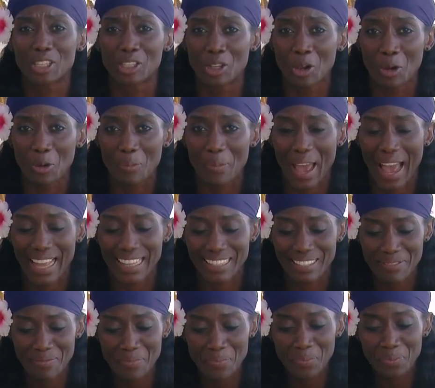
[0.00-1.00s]
so bad?
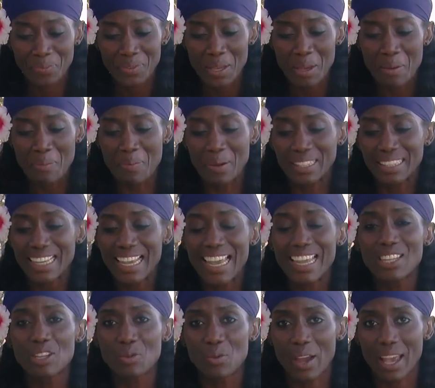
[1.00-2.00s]
But
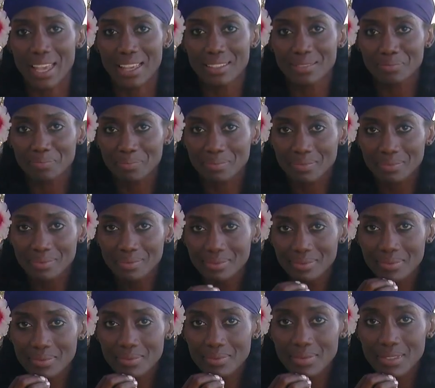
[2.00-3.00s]
anyway,
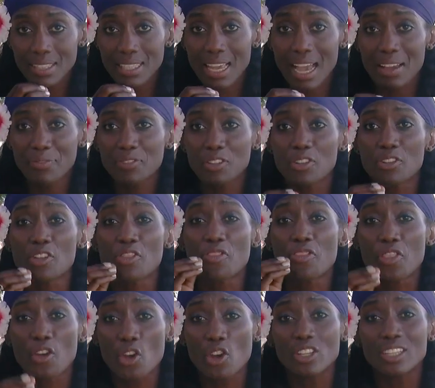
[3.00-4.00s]
after the
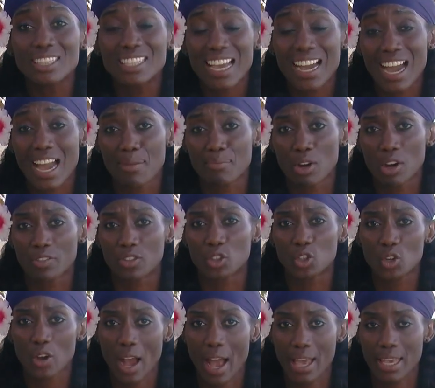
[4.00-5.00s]
third time of
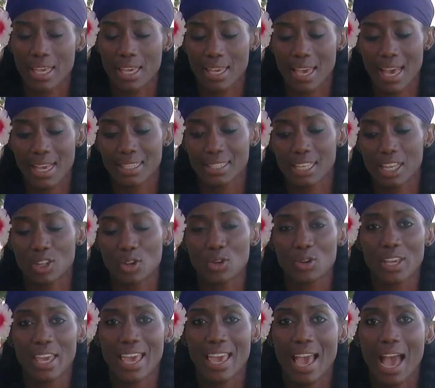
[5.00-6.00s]
trying, I said,
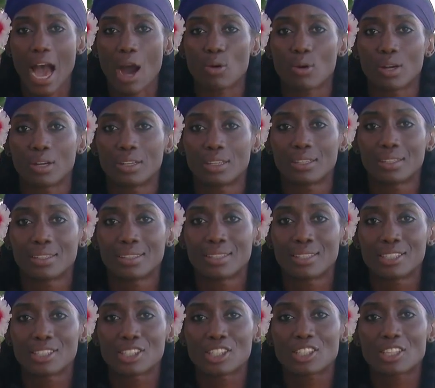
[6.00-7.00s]
okay, Awa,
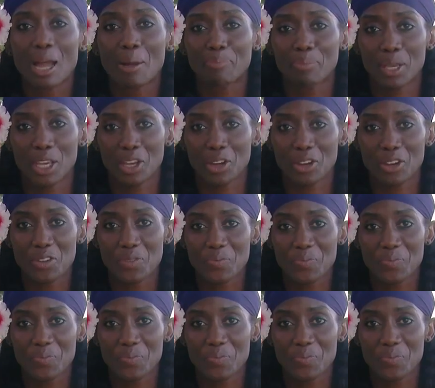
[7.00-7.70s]
stop here.